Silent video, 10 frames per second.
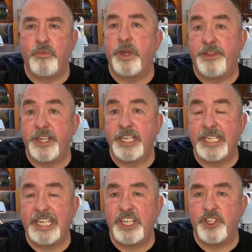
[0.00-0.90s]
with the
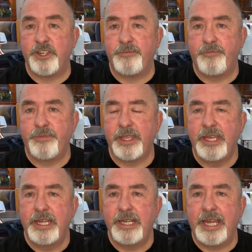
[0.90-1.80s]
decision.
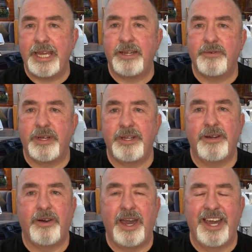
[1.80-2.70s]
Now,
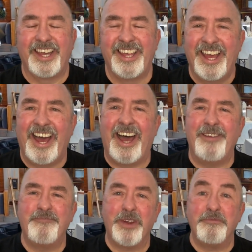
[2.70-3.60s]

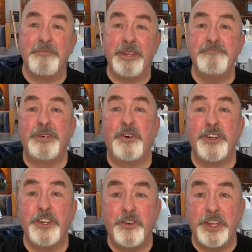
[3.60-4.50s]
I'm probably more
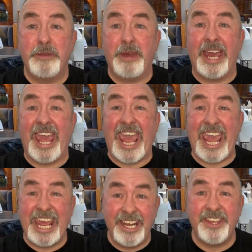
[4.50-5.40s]
annoyed about
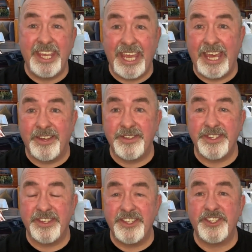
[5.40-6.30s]
anything else
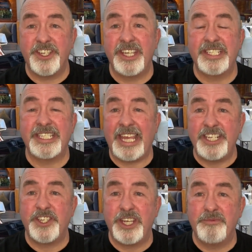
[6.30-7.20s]
that she
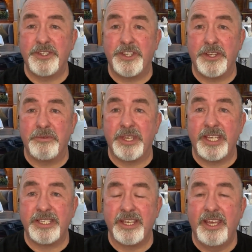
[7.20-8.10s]
said she would do
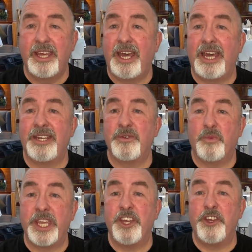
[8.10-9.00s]
this, and
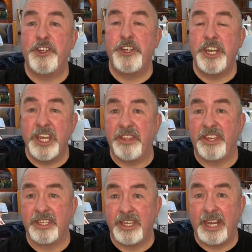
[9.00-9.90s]
we heard
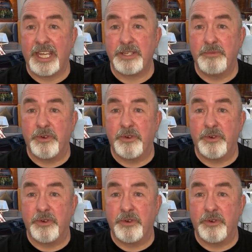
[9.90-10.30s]
nothing the next